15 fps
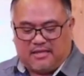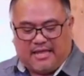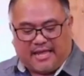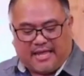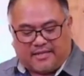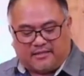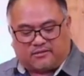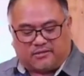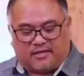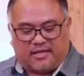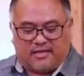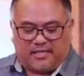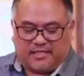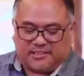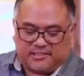entering
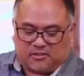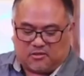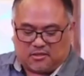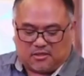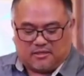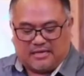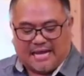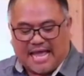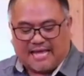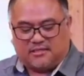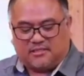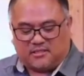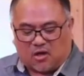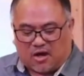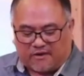his or her
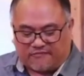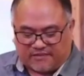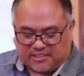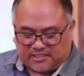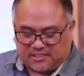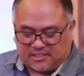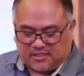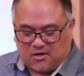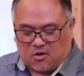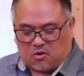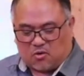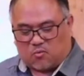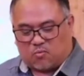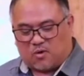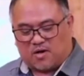dad's office
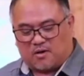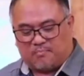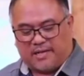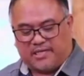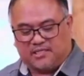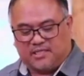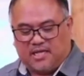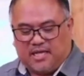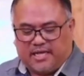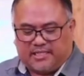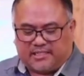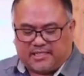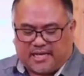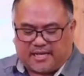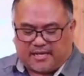or workplace. It's
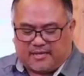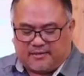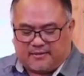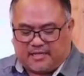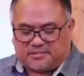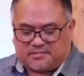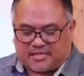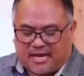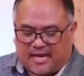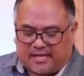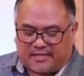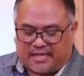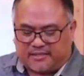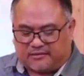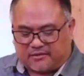like a, a
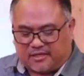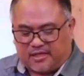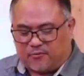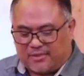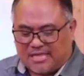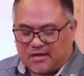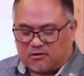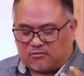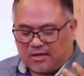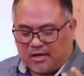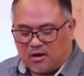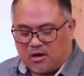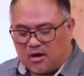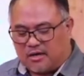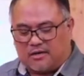child entering without
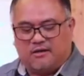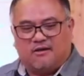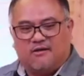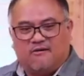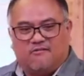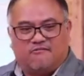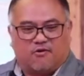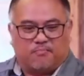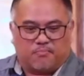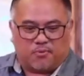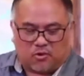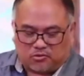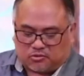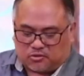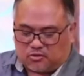regard for
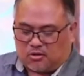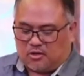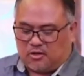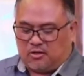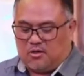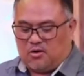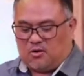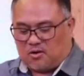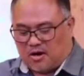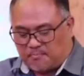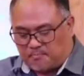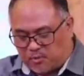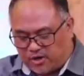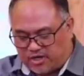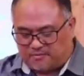protocol or
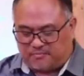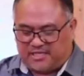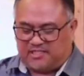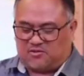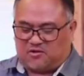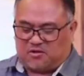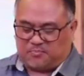appointments or